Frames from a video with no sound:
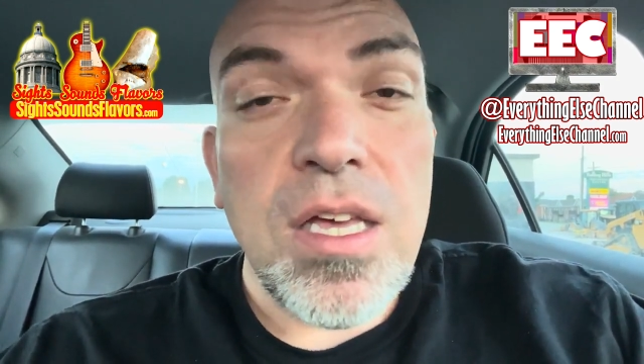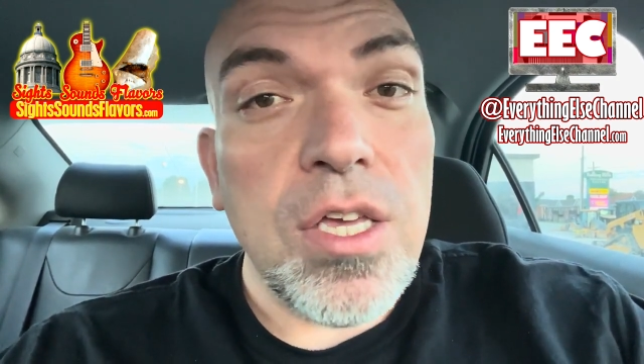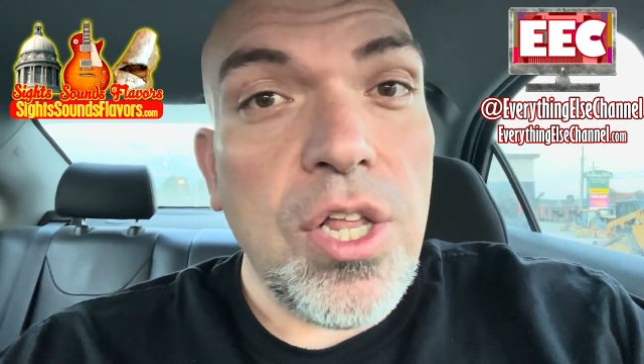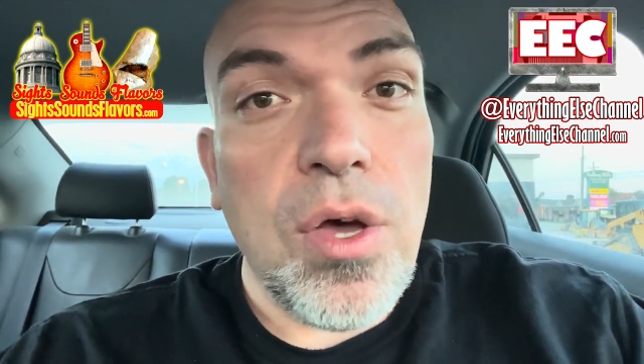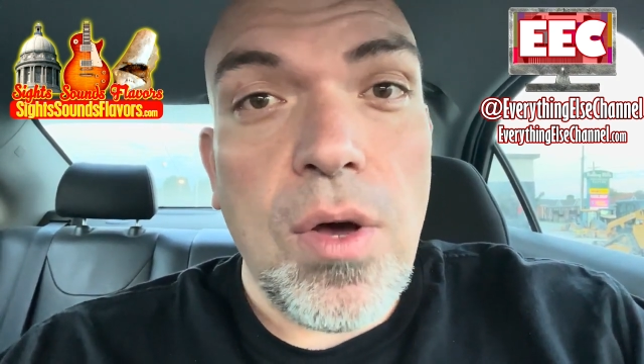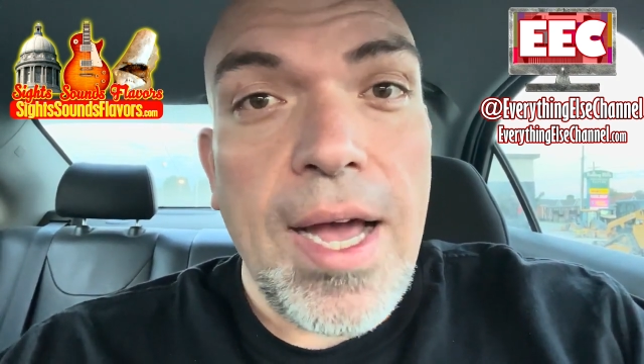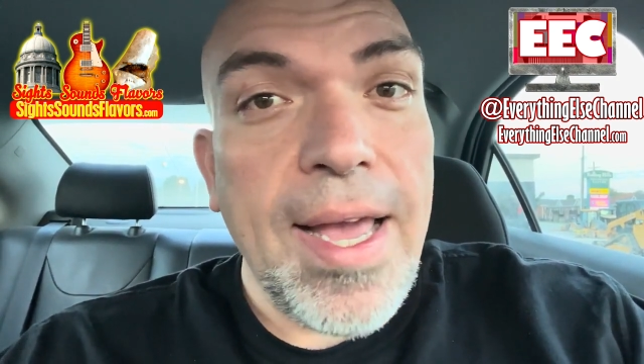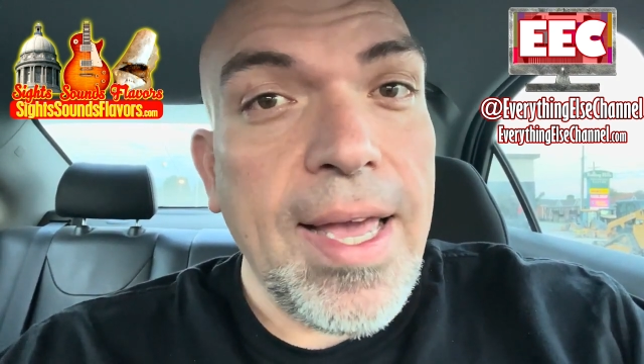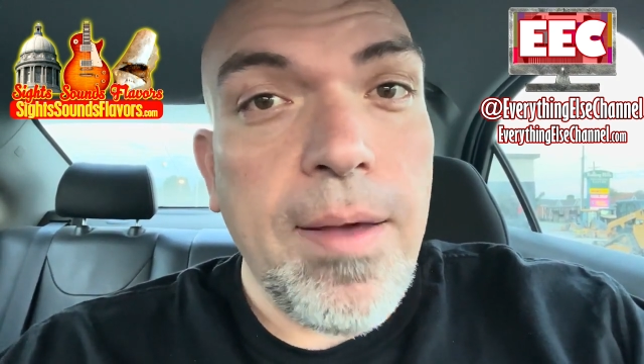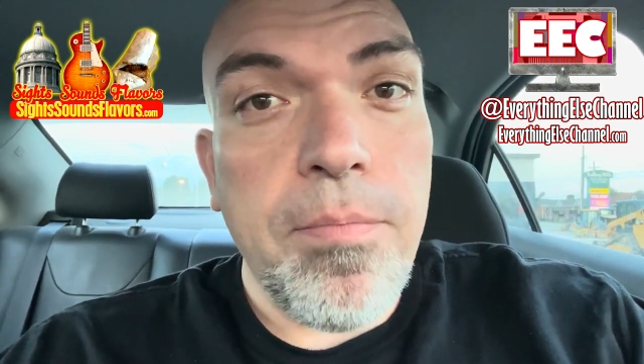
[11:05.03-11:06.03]
You know,
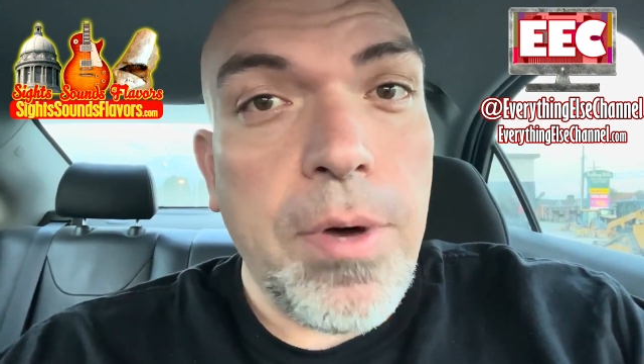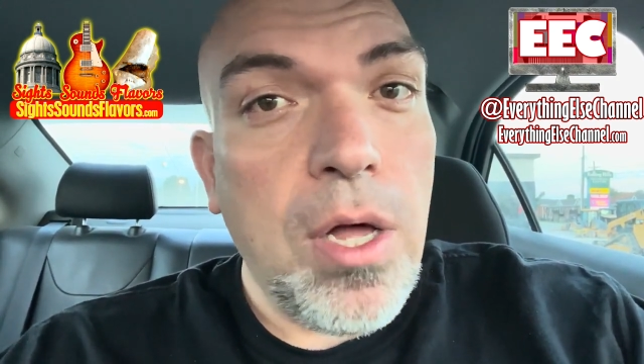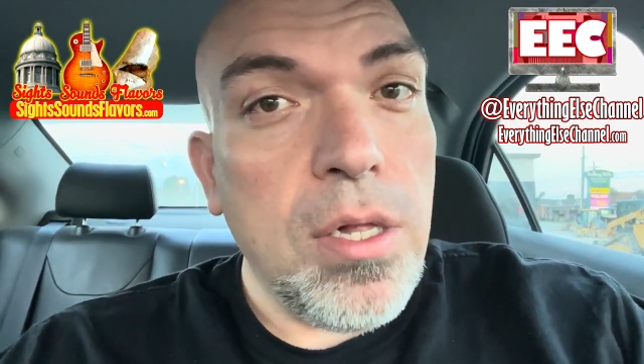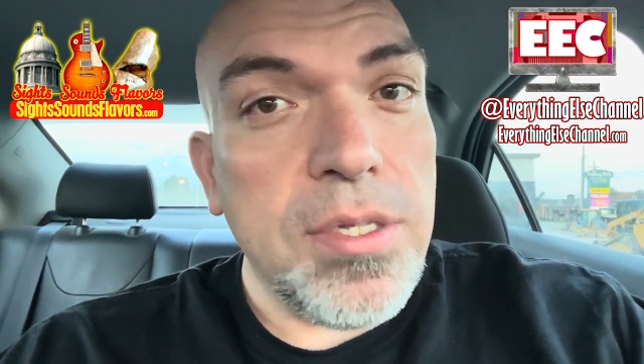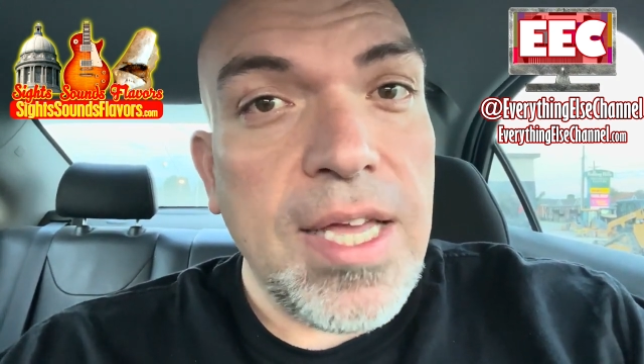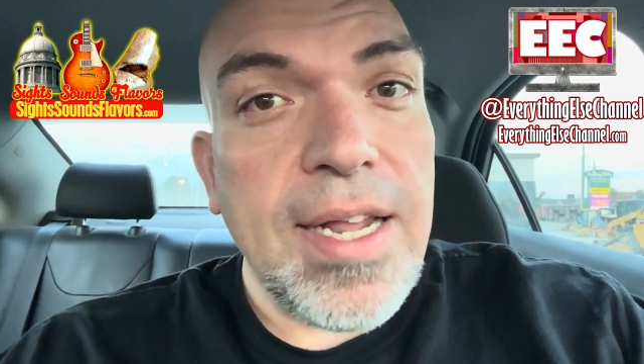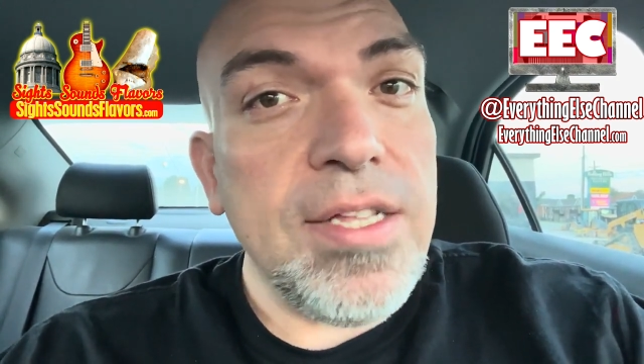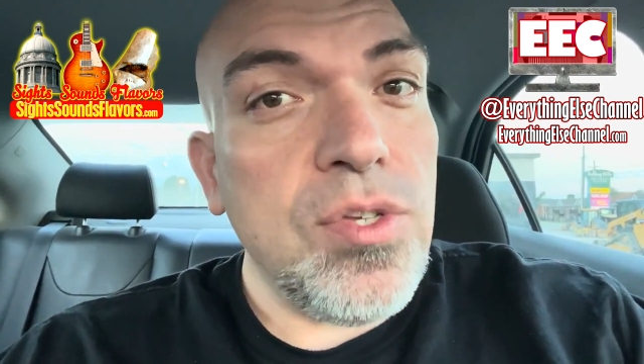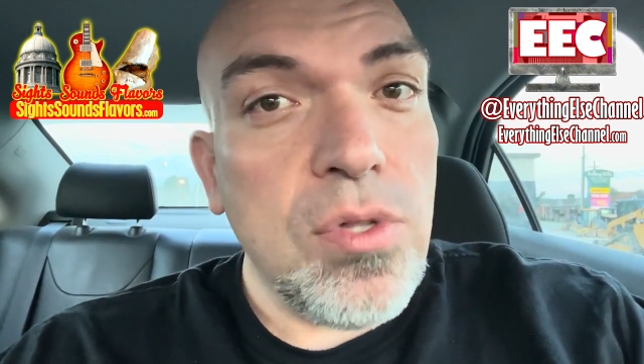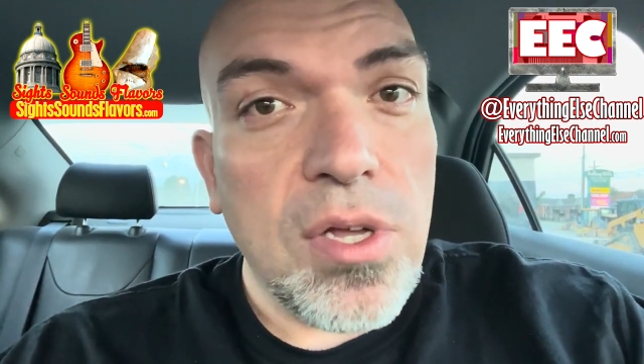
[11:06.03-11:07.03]
I am bald, and I
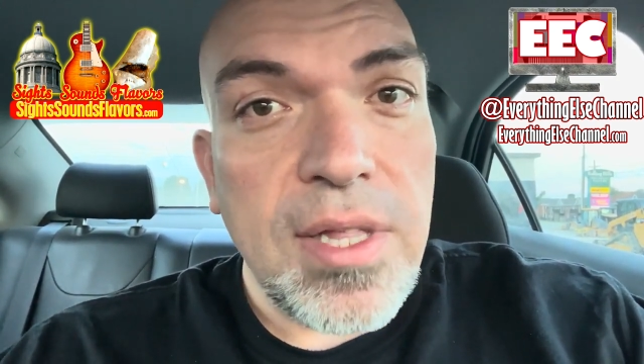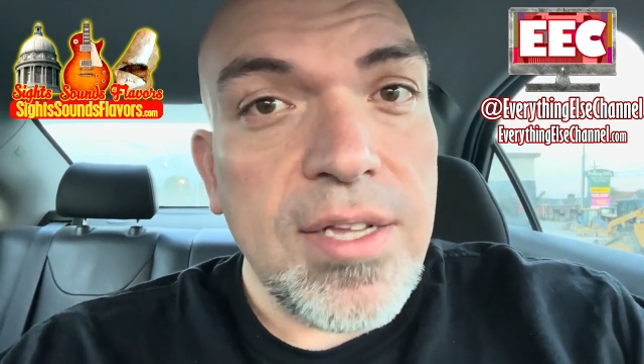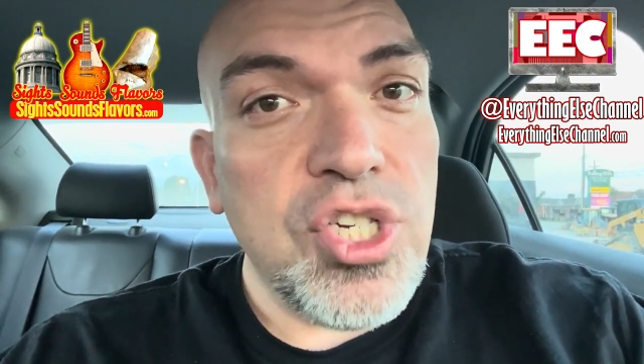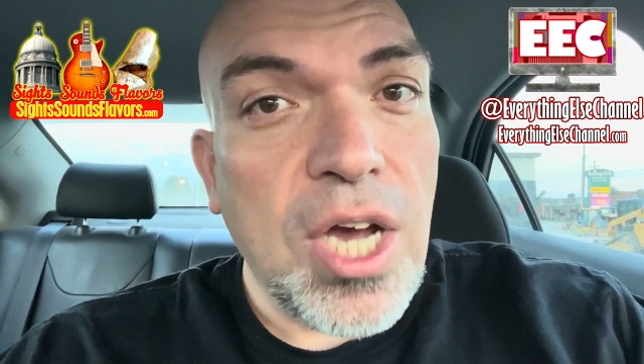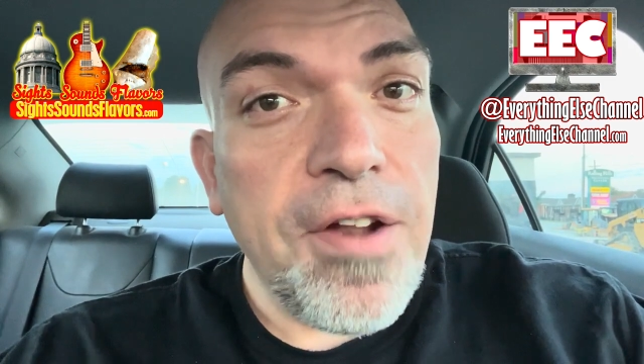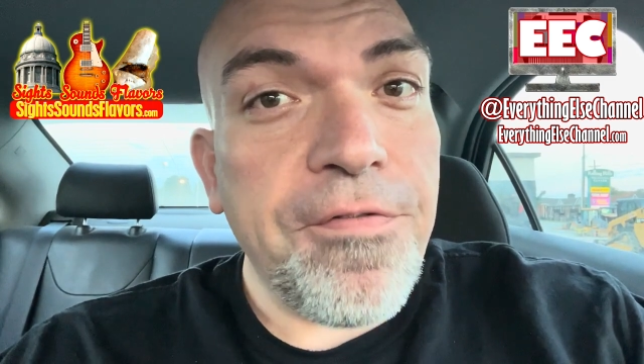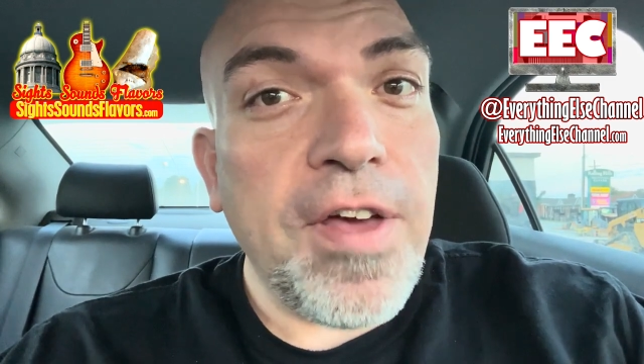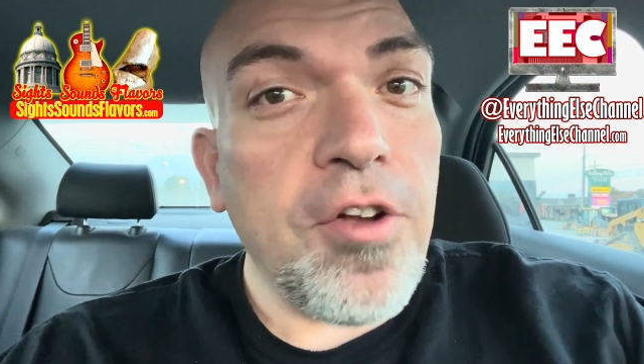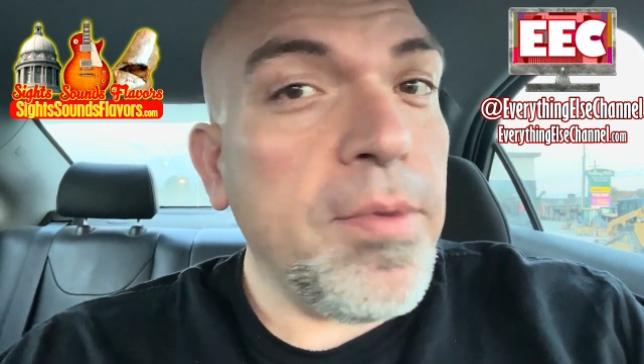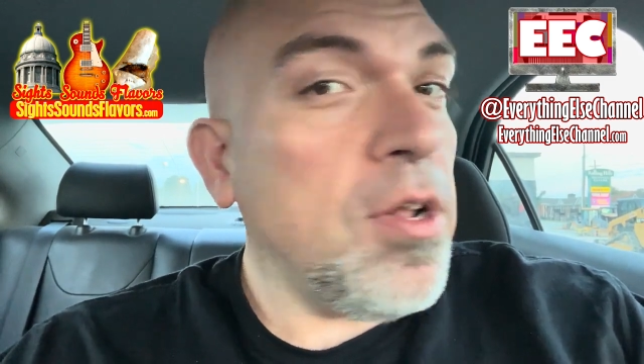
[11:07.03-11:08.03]
do look like John
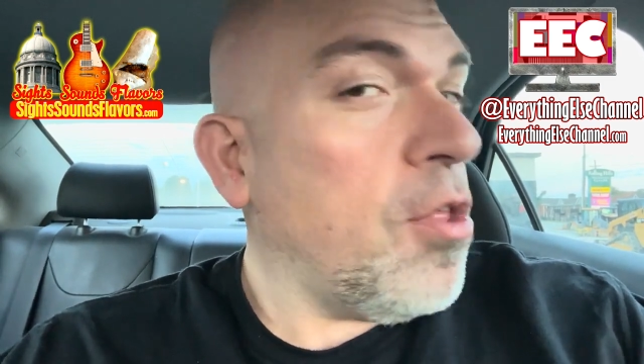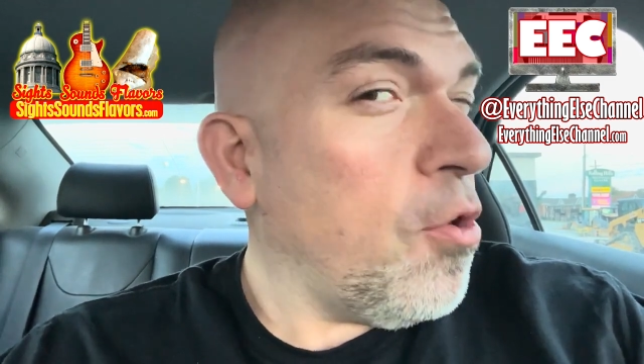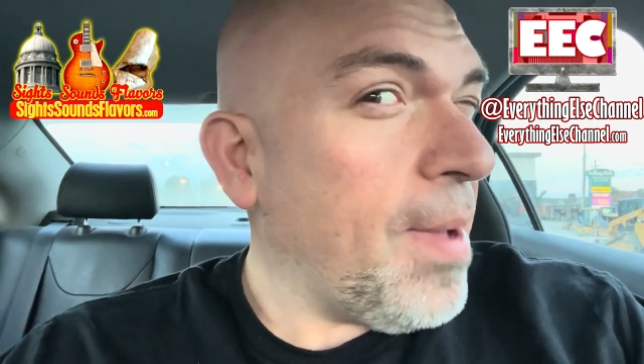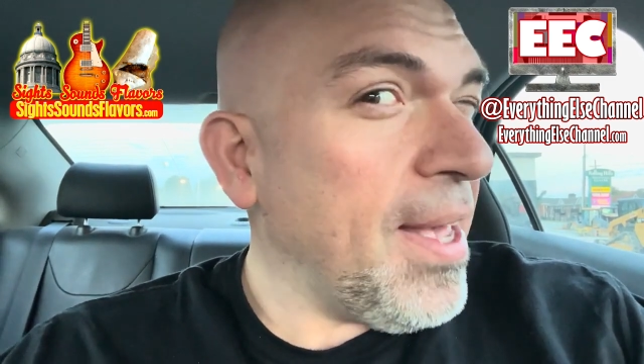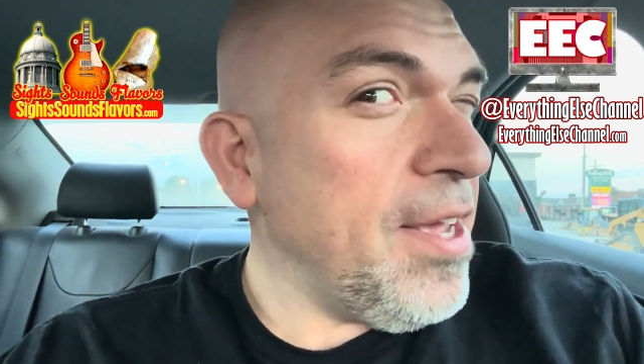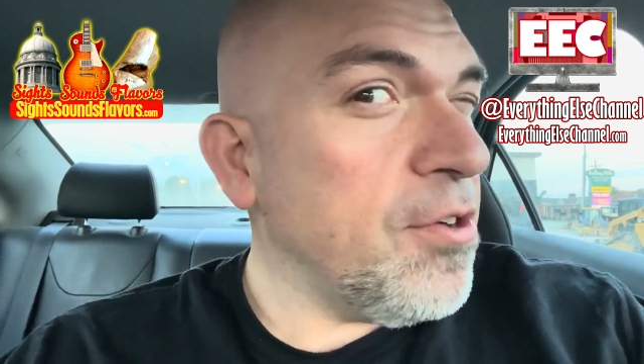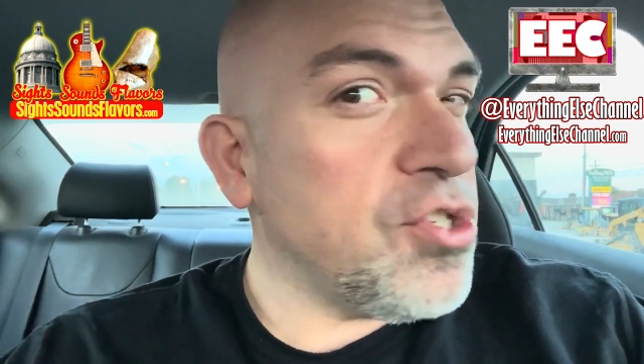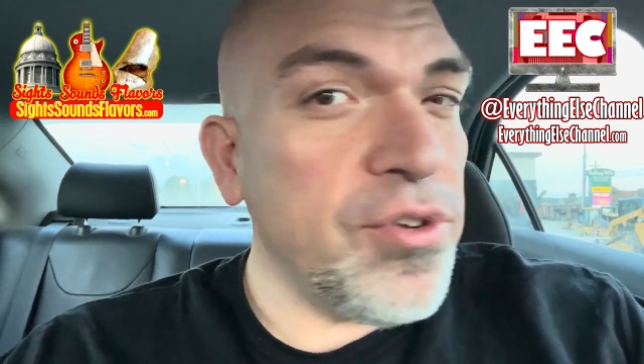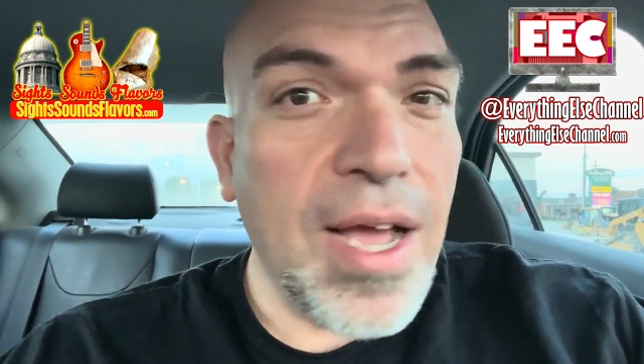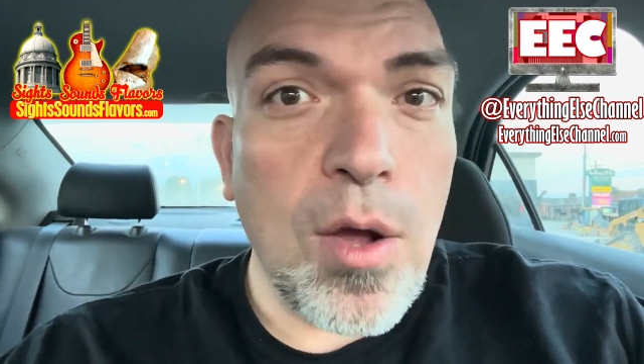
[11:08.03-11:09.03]
Fetterman, although my ears
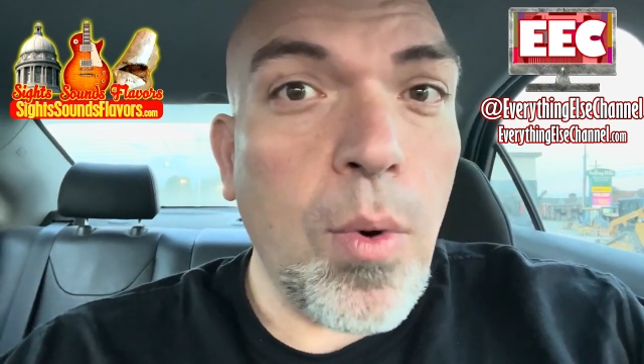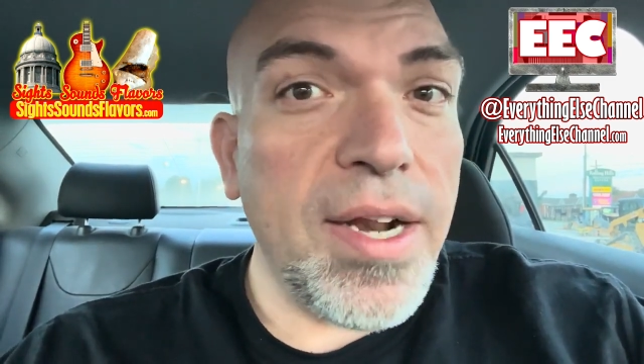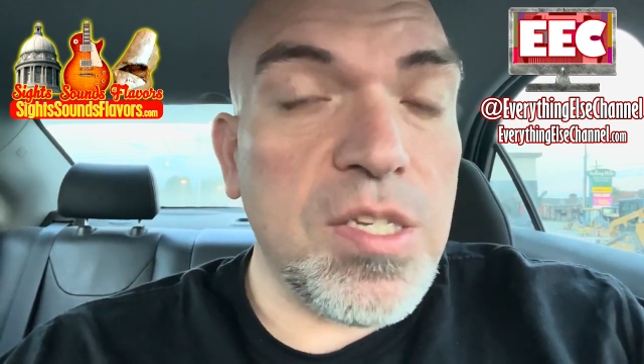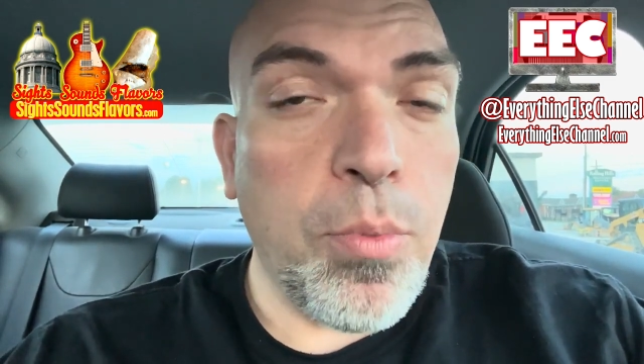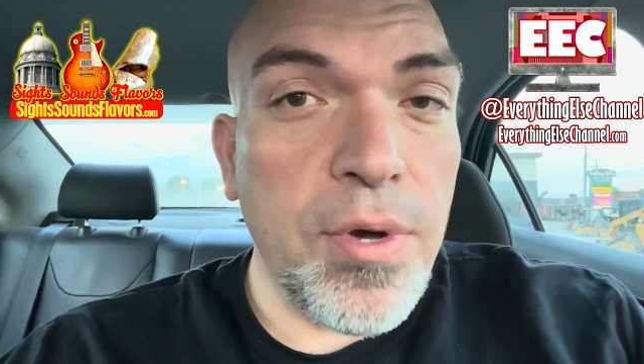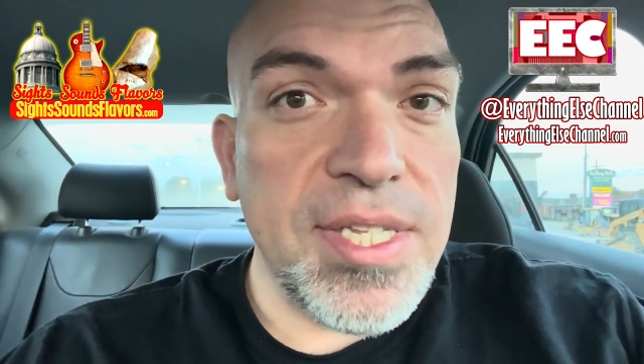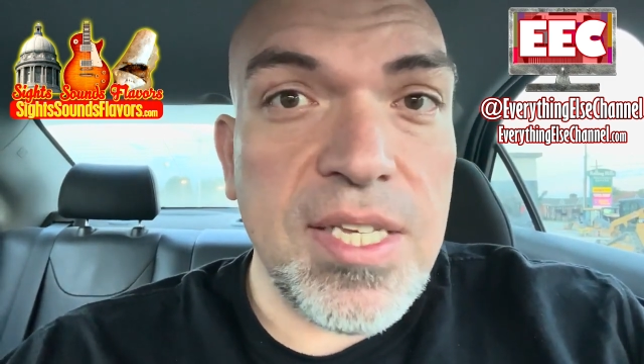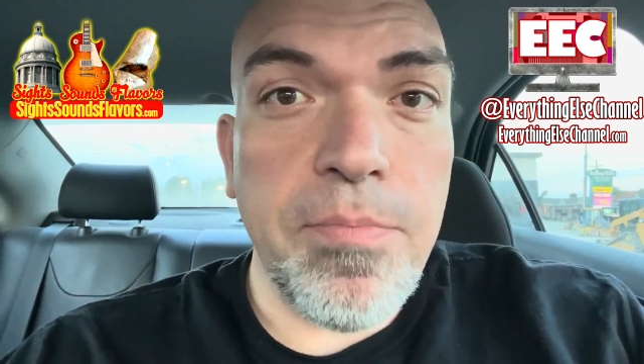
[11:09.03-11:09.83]
are not quite as pointy.